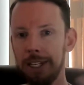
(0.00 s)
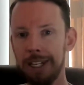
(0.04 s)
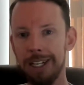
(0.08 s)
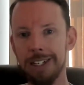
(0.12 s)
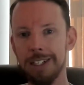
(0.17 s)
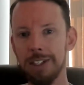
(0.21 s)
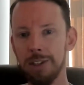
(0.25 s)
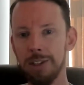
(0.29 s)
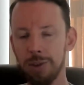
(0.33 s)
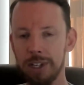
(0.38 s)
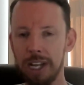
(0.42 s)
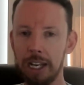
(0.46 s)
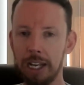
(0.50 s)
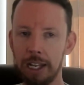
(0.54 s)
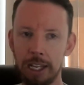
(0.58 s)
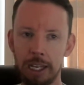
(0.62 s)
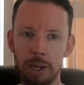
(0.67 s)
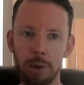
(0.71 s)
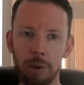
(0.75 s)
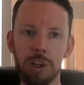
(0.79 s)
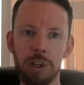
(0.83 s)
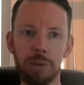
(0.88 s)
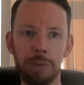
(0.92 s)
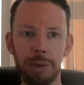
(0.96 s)
He doesn't use that
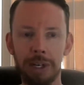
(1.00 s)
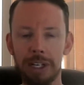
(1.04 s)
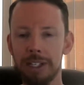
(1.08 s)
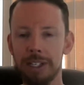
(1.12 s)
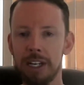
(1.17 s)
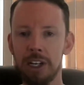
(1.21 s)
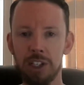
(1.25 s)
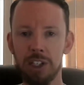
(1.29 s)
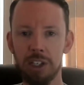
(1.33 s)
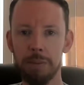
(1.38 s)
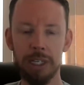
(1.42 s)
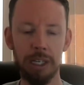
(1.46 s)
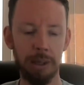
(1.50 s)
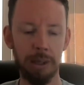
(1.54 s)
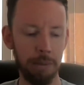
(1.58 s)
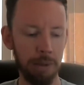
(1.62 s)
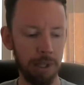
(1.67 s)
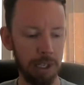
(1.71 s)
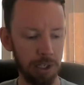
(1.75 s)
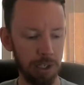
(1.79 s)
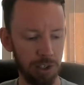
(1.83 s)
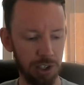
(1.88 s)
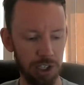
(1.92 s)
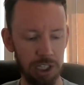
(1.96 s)
language, but essentially become
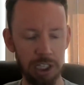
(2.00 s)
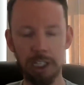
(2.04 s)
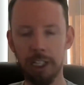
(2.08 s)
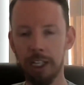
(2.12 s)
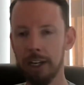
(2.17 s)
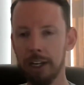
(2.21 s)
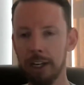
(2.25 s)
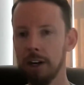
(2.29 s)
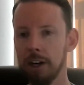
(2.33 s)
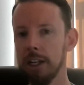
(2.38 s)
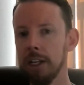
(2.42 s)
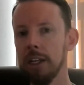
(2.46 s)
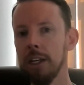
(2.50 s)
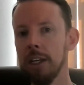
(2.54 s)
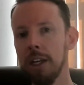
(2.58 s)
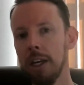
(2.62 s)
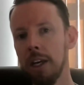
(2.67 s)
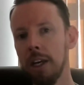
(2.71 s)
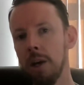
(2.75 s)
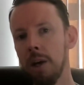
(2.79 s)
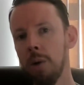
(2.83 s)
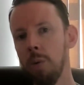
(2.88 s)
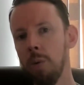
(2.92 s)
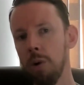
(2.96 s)
the singularity
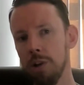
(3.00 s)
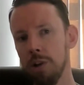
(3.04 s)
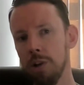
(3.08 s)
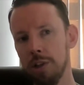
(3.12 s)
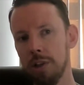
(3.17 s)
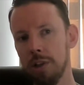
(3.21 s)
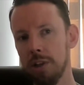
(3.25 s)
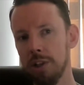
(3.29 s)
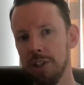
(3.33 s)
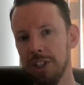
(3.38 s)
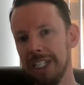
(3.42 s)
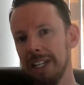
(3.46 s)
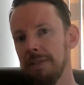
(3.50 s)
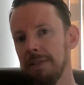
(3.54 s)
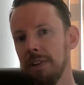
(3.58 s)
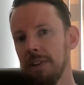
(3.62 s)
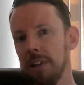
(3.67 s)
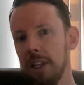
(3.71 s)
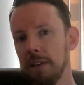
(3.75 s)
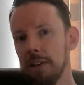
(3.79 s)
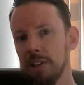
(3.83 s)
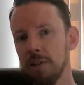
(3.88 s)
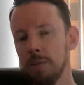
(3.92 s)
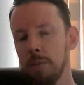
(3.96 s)
once they're
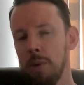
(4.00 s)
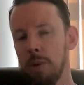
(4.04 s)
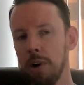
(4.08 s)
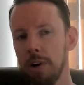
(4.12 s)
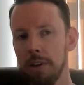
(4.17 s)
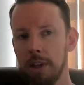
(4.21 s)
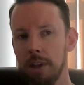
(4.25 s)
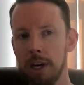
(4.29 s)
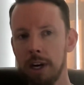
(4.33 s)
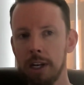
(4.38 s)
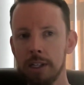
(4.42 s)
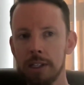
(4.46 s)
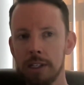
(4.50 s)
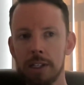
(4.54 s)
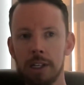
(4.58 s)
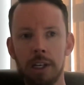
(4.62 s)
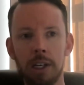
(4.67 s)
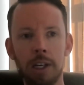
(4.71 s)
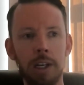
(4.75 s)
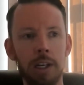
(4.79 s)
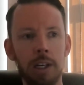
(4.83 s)
significantly smarter than us.